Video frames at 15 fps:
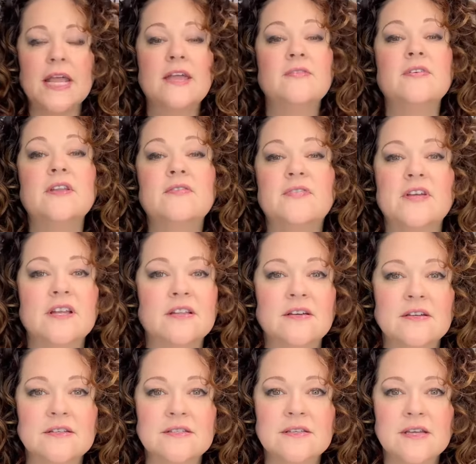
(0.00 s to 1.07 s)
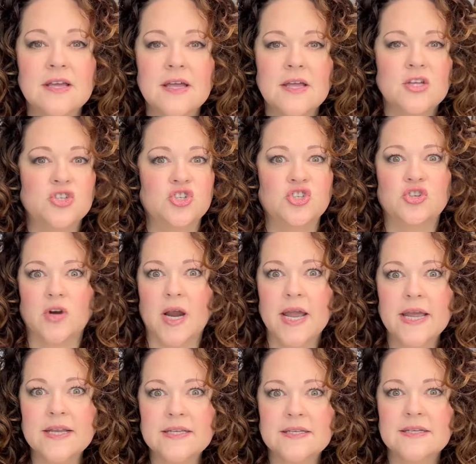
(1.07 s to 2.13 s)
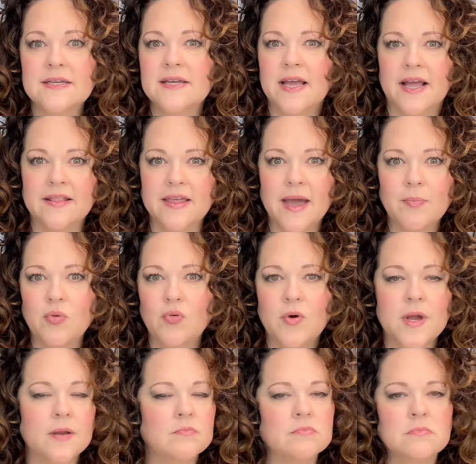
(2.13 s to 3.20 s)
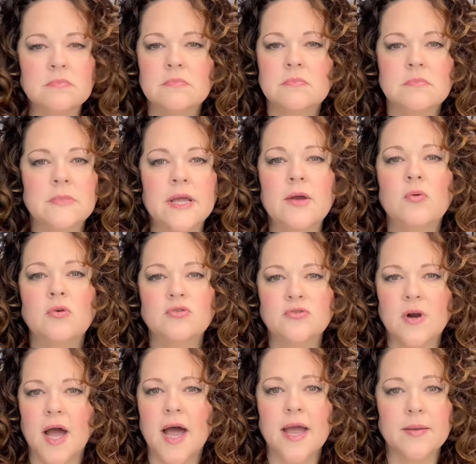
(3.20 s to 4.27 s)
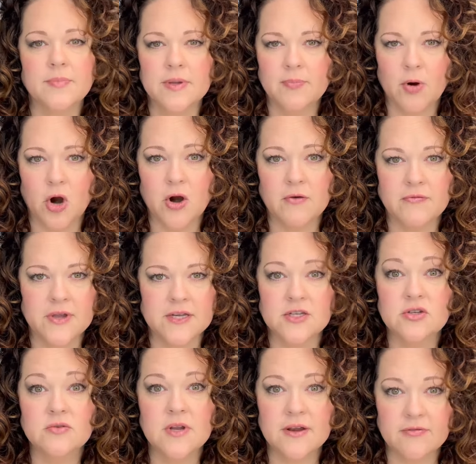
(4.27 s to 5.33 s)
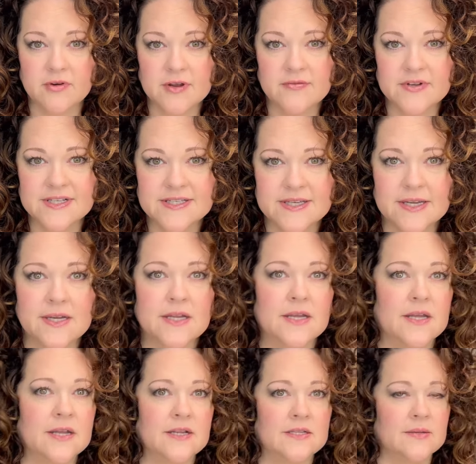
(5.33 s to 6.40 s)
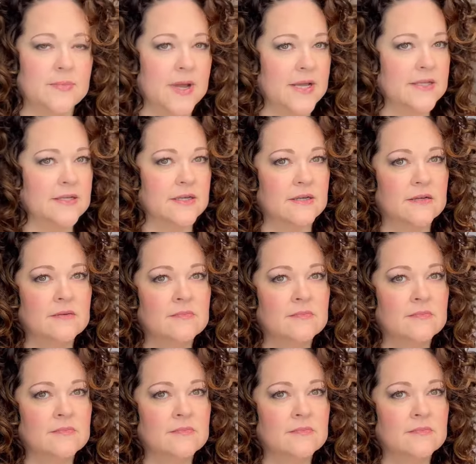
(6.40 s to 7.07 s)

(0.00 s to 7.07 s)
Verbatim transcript: Even if it looks straight at that point, it will dry and be perfect. You'll never even see it again. It's amazing.